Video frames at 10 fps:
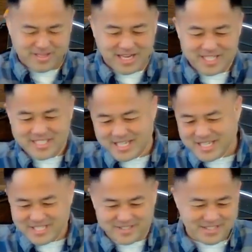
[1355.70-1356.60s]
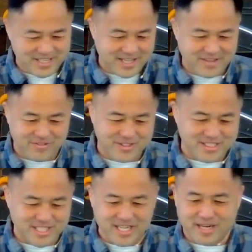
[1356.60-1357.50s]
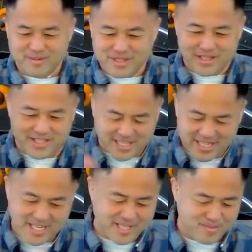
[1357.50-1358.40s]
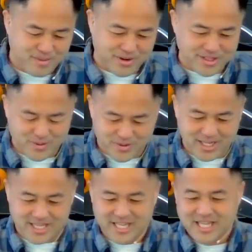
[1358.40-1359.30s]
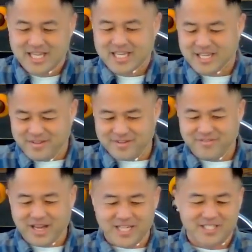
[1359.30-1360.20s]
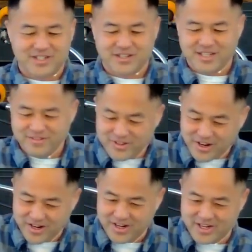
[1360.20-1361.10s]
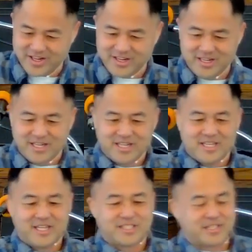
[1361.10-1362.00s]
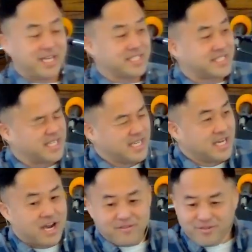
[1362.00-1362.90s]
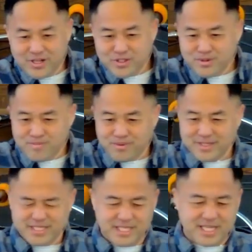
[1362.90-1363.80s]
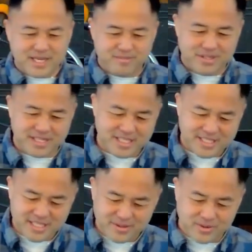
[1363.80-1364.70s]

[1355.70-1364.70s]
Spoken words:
God says, 8 verses later, I'm just going to lay down and pour out the rain even faster, even harder. So that's our first 3 points leading up to this.